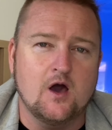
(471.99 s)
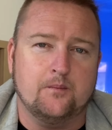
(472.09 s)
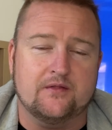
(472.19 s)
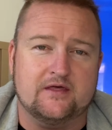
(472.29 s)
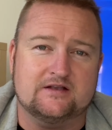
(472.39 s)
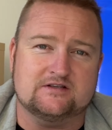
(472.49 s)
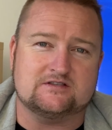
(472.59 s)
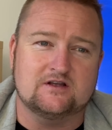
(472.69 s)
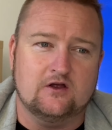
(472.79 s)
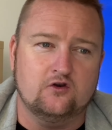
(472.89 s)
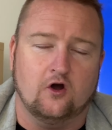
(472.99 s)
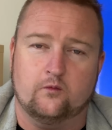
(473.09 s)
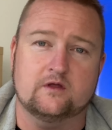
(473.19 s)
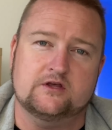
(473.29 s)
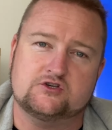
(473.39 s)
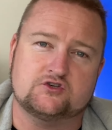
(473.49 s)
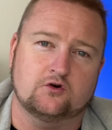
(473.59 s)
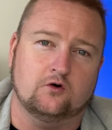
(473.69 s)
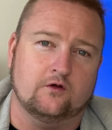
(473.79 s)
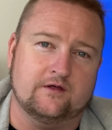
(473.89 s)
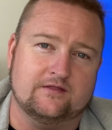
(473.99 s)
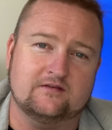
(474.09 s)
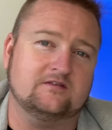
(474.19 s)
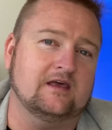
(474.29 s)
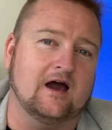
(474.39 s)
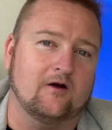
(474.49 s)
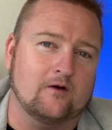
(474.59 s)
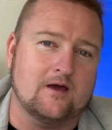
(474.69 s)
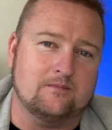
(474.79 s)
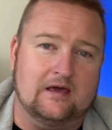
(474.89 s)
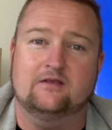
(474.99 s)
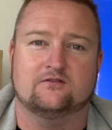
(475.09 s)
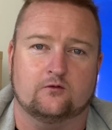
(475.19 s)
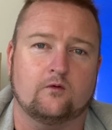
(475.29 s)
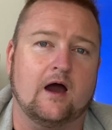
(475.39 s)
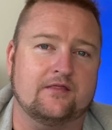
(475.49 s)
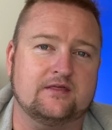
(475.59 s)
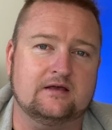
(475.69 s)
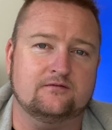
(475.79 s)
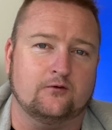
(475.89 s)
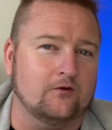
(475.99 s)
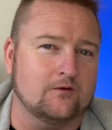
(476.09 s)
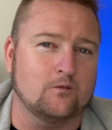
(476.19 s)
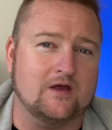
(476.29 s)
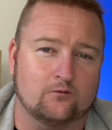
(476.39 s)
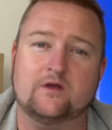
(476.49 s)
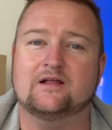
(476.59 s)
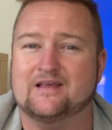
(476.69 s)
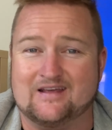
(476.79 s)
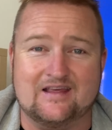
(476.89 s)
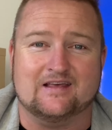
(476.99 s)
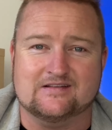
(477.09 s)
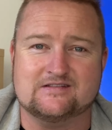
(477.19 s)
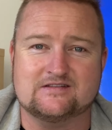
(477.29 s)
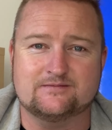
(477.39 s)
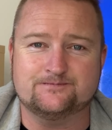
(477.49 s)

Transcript: but they're just not really sure that the CRM is the right thing for them when really it is.